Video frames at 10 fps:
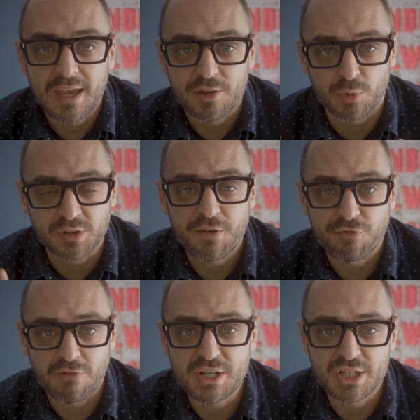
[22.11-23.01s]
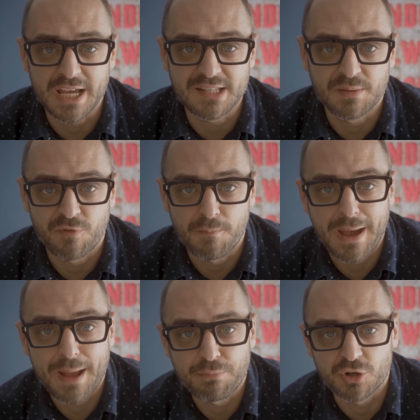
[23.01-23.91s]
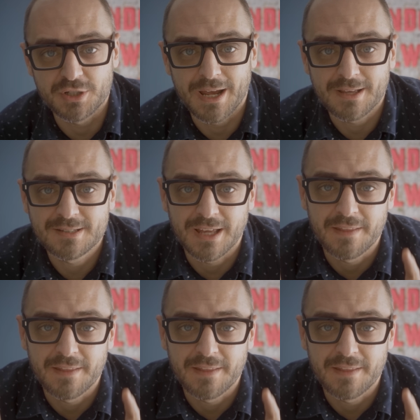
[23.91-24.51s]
It's what differentiates them from bad projects,